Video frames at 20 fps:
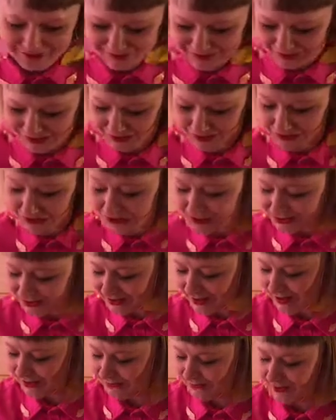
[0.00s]
So you could
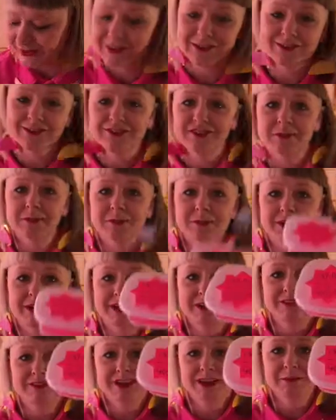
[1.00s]
have like a little
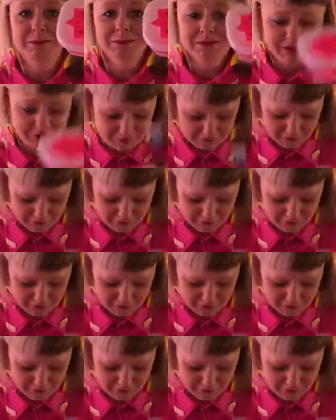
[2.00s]
Tupperware tub like